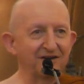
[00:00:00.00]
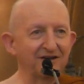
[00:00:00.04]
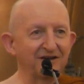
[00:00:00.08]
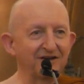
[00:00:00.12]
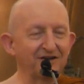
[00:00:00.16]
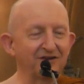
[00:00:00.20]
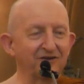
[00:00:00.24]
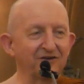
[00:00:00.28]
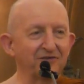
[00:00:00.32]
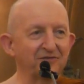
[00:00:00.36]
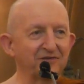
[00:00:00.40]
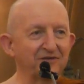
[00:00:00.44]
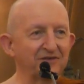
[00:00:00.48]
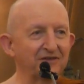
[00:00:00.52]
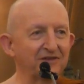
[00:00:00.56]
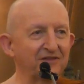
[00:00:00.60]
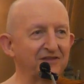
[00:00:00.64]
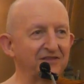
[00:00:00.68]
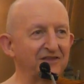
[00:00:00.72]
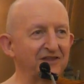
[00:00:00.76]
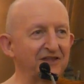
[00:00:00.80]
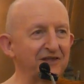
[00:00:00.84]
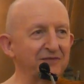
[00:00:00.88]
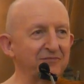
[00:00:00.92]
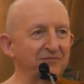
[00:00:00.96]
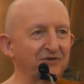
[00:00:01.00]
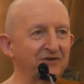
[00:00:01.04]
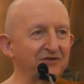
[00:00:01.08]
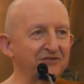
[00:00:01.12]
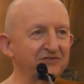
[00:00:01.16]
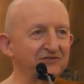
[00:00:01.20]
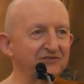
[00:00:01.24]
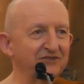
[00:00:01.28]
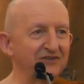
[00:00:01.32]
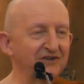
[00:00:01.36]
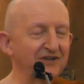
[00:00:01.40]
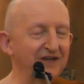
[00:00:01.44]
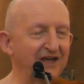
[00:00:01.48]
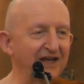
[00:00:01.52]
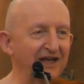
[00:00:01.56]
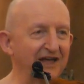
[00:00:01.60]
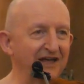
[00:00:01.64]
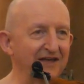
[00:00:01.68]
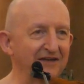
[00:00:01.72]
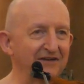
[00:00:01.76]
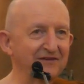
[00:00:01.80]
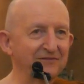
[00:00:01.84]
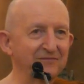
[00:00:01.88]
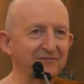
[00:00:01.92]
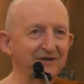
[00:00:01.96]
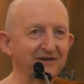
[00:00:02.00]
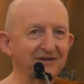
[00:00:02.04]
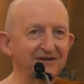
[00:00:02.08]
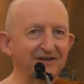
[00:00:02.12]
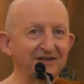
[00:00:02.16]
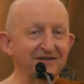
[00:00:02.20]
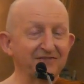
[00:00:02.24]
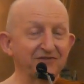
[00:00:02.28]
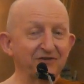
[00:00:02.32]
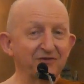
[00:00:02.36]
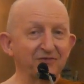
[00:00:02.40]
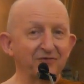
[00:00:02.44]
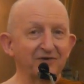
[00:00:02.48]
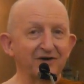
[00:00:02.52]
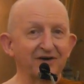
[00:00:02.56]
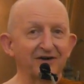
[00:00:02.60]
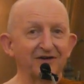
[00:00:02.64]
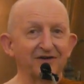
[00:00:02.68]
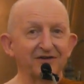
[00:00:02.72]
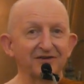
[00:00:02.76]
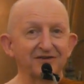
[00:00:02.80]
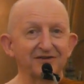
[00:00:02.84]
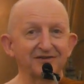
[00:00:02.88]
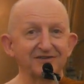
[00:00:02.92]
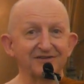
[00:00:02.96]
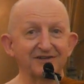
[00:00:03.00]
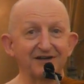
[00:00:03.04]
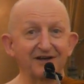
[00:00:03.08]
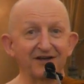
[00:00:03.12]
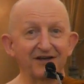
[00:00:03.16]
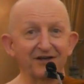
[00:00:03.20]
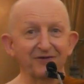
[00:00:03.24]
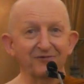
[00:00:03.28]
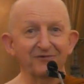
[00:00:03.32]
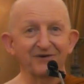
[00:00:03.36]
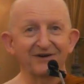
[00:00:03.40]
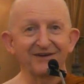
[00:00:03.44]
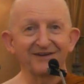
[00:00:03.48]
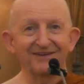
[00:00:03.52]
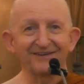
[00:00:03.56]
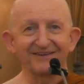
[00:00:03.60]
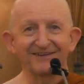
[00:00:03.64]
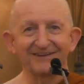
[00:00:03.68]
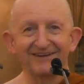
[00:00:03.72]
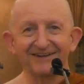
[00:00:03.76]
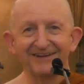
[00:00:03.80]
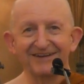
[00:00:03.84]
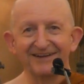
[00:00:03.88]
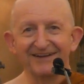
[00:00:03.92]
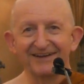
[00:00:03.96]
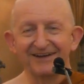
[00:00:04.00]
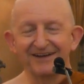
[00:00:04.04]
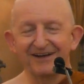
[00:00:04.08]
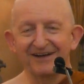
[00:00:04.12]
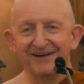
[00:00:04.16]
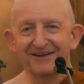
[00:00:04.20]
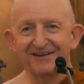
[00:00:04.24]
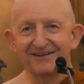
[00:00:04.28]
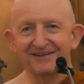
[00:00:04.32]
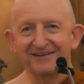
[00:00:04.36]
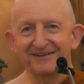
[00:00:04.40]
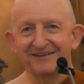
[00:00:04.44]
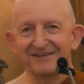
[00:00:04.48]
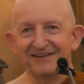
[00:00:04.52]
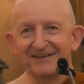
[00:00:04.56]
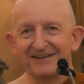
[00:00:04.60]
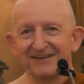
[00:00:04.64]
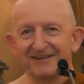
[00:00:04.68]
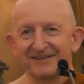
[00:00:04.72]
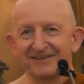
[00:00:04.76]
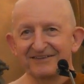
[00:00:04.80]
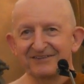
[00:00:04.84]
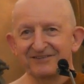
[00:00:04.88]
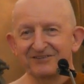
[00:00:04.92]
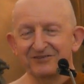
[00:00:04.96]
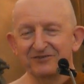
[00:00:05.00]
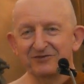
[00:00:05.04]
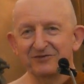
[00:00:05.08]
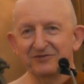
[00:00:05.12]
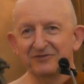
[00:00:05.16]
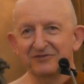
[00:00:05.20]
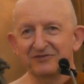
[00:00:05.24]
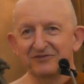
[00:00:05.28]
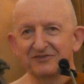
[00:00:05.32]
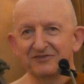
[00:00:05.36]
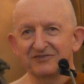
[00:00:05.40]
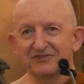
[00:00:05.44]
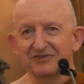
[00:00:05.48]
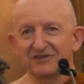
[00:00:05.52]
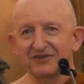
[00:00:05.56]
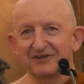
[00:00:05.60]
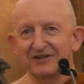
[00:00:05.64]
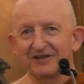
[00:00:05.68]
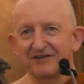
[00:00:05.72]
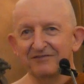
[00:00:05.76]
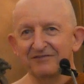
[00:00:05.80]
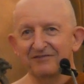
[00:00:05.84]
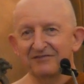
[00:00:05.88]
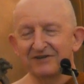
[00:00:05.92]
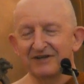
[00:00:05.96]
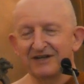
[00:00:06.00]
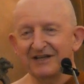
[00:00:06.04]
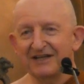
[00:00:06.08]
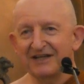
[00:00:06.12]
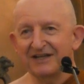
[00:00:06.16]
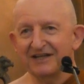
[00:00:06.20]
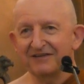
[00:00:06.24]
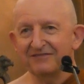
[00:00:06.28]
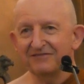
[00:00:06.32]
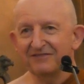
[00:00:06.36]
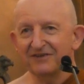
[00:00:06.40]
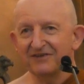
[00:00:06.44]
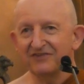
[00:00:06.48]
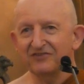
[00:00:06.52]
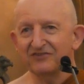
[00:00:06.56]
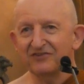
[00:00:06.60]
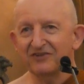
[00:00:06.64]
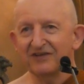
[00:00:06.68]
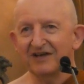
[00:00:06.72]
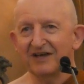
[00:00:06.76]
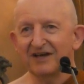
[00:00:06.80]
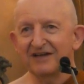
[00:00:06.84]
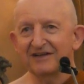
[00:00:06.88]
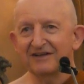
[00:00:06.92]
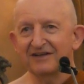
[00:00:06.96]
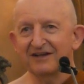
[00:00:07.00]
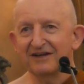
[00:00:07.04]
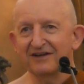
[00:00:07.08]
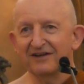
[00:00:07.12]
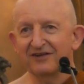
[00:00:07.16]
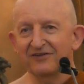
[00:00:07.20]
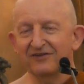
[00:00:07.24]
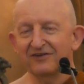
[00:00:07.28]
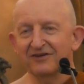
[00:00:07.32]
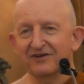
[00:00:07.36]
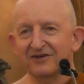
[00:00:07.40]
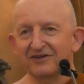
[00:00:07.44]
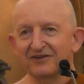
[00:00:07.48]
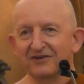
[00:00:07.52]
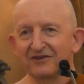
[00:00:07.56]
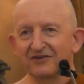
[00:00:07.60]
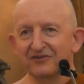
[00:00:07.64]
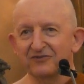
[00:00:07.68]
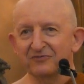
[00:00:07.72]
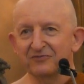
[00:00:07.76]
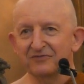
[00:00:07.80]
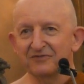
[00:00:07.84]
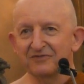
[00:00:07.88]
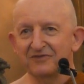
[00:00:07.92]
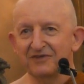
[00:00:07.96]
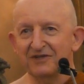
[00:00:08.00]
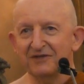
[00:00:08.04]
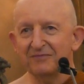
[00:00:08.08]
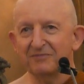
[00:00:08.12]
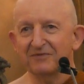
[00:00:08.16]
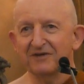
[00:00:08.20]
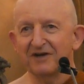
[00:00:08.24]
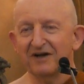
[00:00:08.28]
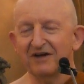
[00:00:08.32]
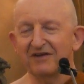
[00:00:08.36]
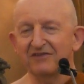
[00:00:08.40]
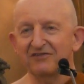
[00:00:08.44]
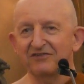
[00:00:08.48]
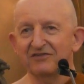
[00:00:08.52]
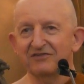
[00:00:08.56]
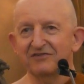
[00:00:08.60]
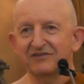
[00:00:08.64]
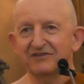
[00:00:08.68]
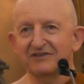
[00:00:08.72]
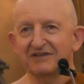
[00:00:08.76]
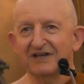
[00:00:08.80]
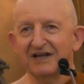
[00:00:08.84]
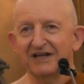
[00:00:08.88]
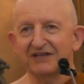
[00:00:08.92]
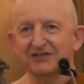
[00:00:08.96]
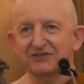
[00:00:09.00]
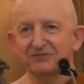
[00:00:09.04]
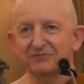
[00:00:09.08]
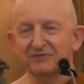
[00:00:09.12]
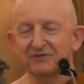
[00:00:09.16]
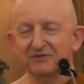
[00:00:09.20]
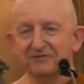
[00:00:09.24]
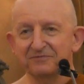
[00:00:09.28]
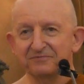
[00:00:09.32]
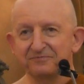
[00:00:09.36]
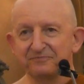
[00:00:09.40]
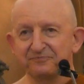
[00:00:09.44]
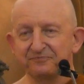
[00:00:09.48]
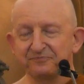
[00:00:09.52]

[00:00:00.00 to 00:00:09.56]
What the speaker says: along with the theme of today about living well, dying well, to really investigate and look at those deep kinds of attachment